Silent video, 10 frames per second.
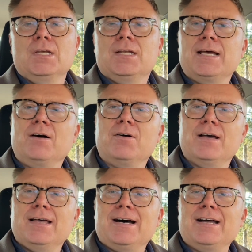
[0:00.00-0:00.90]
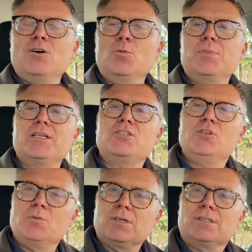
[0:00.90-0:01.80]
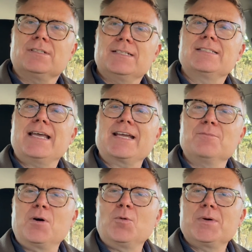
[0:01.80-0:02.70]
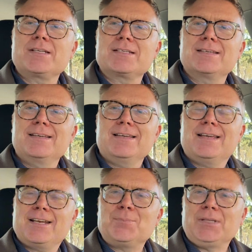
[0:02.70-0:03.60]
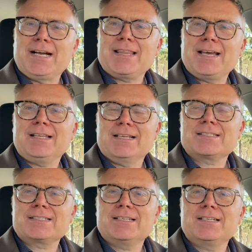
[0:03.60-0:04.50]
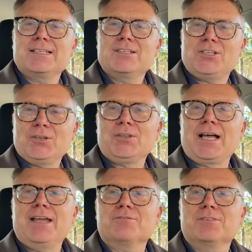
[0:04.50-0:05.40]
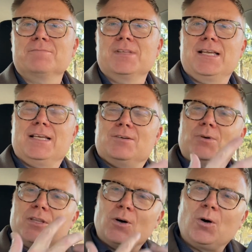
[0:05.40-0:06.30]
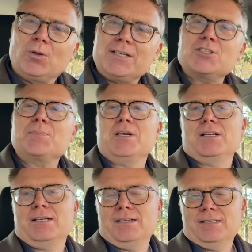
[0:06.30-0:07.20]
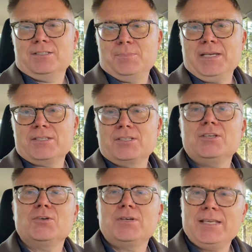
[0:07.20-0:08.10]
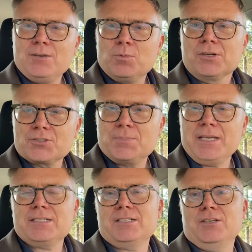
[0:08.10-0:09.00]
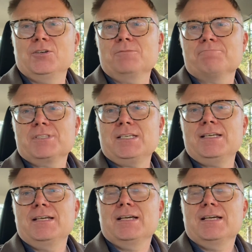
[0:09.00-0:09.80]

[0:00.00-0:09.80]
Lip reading: Now, I hope that you will take a moment and apply that lesson to your life. When the Holy Spirit speaks to you, and he will speak to you, see,